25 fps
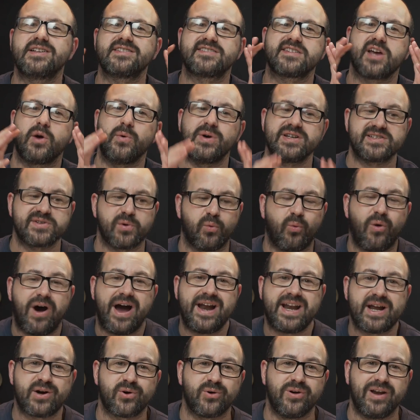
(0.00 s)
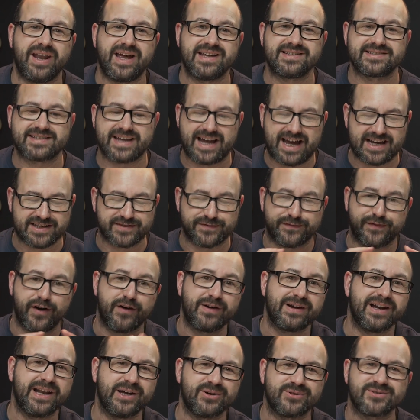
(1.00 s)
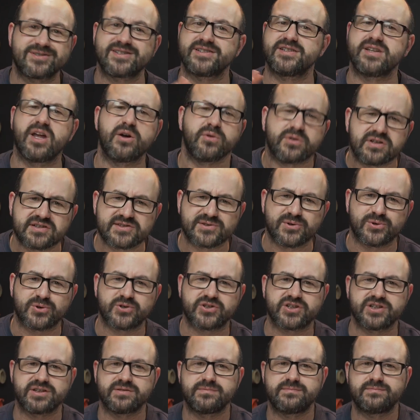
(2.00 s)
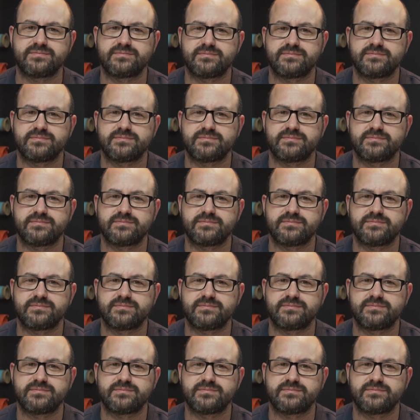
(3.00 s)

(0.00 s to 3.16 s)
So it's a wide angle lens that has very little to no distortion.